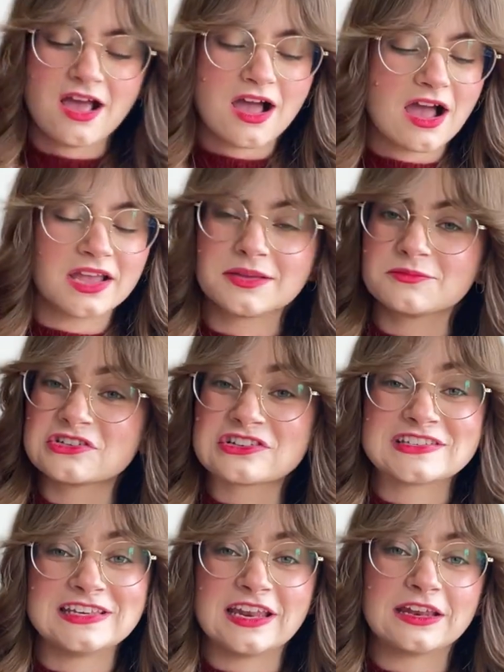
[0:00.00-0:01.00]
I am
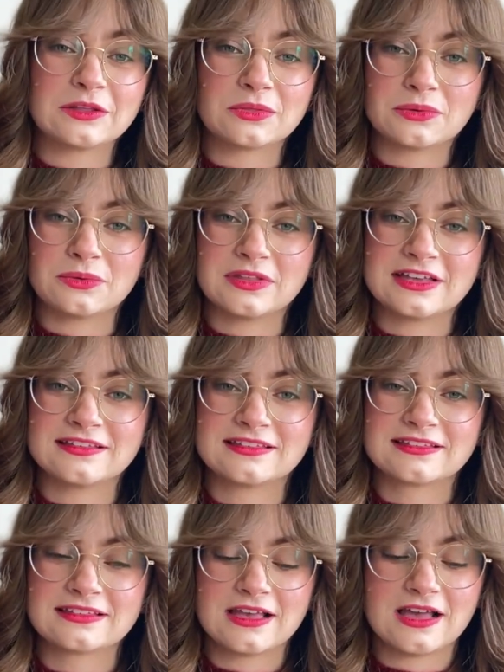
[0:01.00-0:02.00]
just knitting through
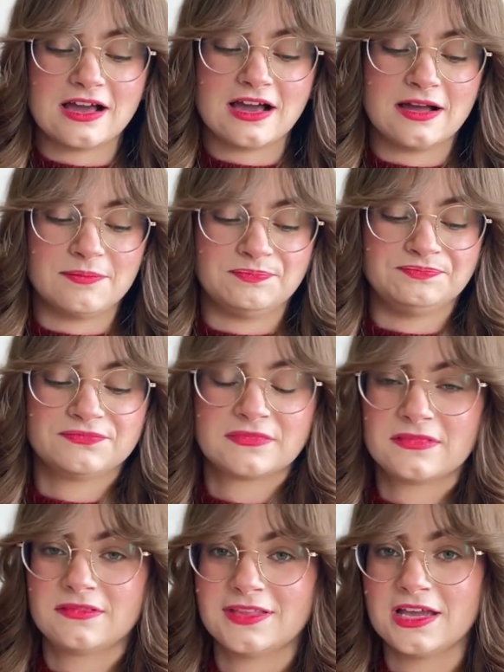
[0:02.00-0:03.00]
this
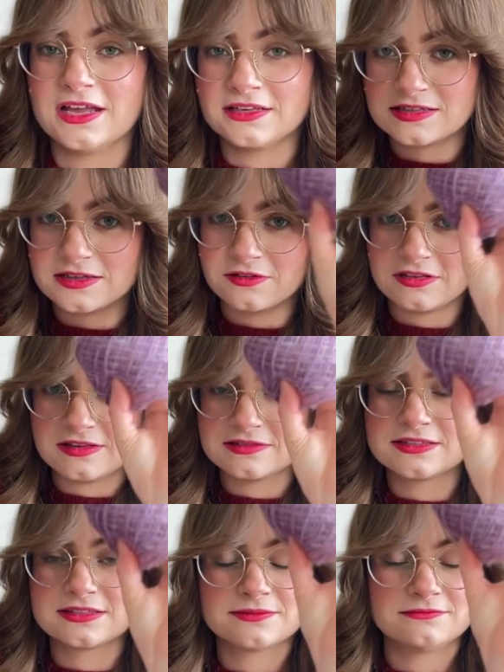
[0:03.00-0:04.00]
until
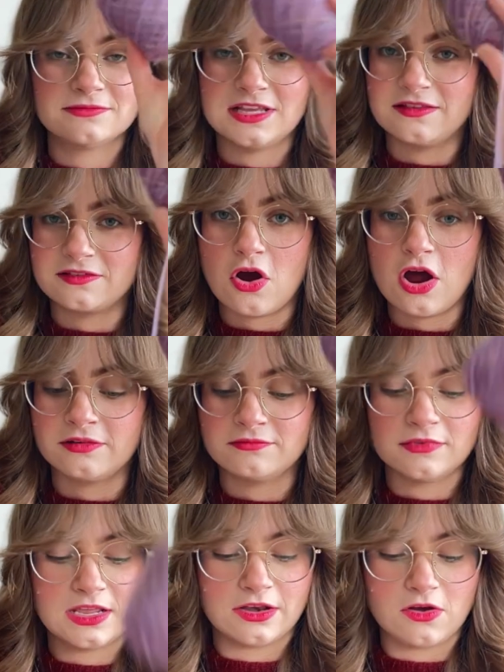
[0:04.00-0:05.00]
this is gone
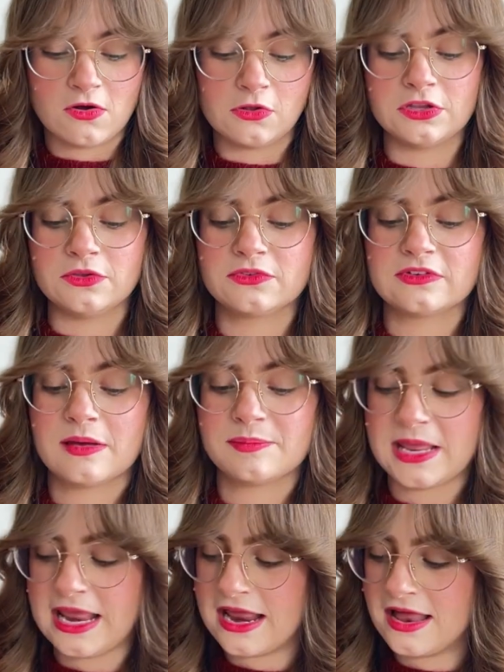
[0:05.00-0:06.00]
and all used up.
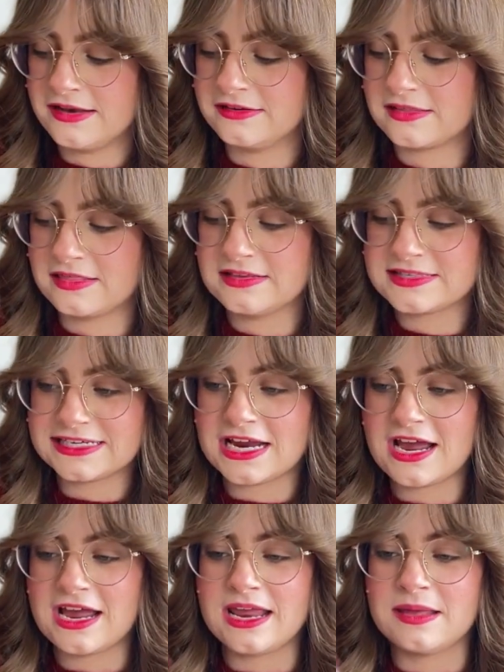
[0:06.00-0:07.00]
And this
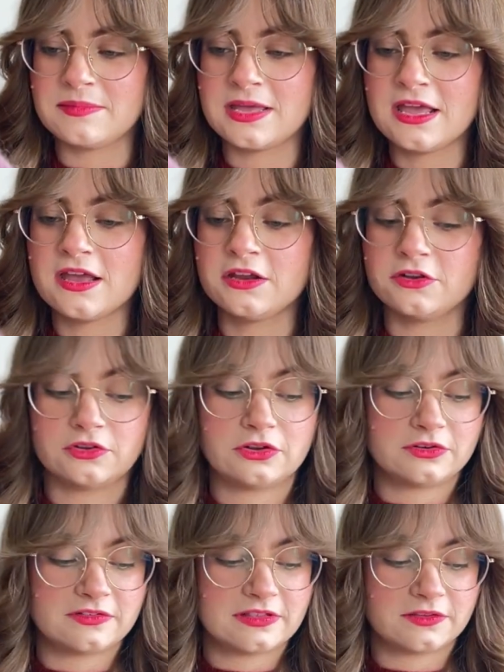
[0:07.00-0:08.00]
time you'll
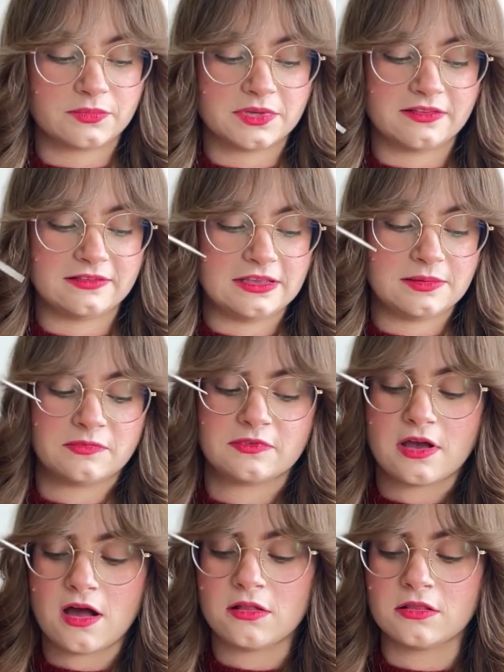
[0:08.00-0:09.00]
notice this one seems
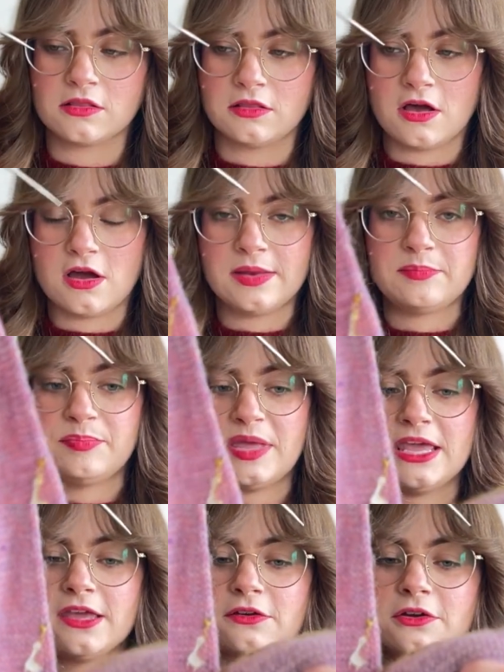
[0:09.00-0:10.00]
a lot
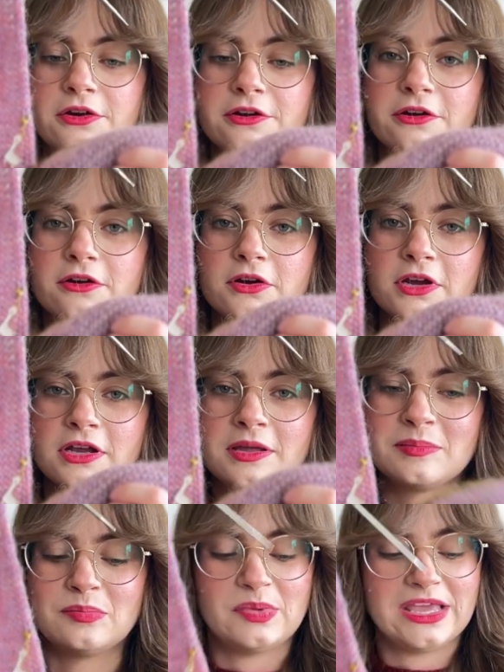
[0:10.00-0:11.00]
pinker
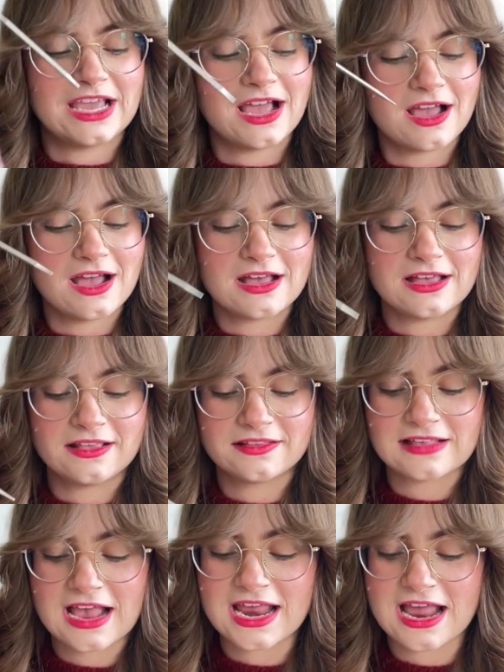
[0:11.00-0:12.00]
because
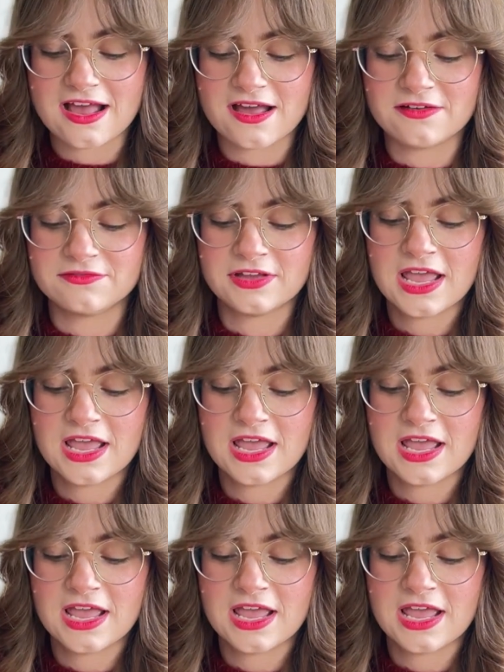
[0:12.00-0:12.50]
I have